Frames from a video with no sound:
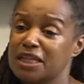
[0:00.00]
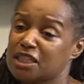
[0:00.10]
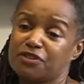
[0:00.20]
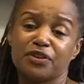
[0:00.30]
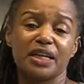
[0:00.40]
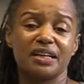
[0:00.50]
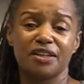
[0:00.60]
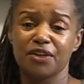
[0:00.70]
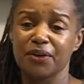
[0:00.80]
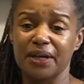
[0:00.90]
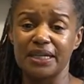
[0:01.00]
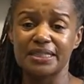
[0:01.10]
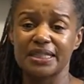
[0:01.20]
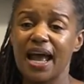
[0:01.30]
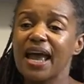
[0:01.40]
itchy-footed and
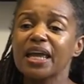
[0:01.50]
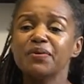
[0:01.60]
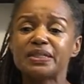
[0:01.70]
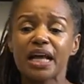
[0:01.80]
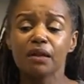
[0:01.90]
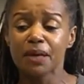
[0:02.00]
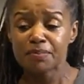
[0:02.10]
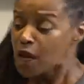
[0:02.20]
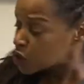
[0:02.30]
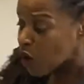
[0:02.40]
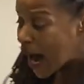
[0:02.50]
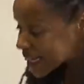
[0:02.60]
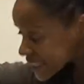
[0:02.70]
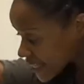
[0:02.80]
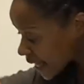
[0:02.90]
curious. He would tell me, "So I
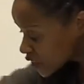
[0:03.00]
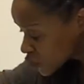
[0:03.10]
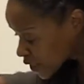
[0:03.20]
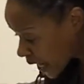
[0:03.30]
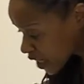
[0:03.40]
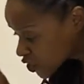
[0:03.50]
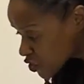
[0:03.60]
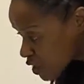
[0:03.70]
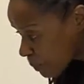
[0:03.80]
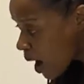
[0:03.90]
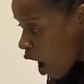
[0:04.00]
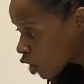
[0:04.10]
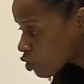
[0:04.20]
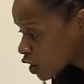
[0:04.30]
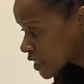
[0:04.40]
decided to take a trip
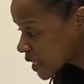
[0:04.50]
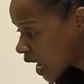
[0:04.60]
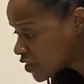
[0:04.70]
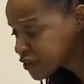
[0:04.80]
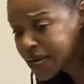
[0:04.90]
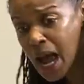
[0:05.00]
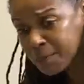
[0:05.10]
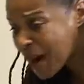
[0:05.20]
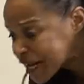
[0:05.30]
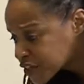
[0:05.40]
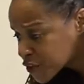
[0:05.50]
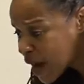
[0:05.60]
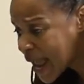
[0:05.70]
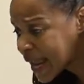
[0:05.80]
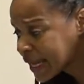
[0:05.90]
across the country by
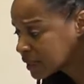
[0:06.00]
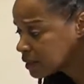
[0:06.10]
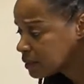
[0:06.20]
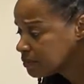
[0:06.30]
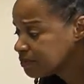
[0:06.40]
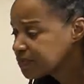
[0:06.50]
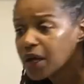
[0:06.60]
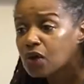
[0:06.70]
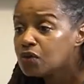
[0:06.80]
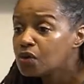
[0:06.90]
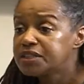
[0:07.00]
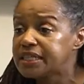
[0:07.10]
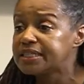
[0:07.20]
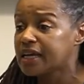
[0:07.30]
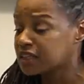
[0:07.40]
train. No
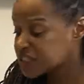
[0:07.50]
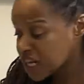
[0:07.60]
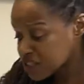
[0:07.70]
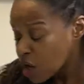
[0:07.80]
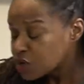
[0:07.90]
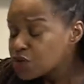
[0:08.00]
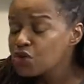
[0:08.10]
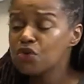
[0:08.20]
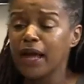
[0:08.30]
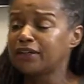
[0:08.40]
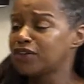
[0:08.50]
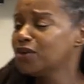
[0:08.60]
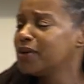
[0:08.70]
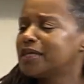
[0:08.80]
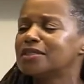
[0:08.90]
details, just 2 and
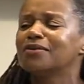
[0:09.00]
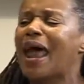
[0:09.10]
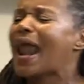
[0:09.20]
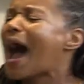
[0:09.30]
2 and 2, and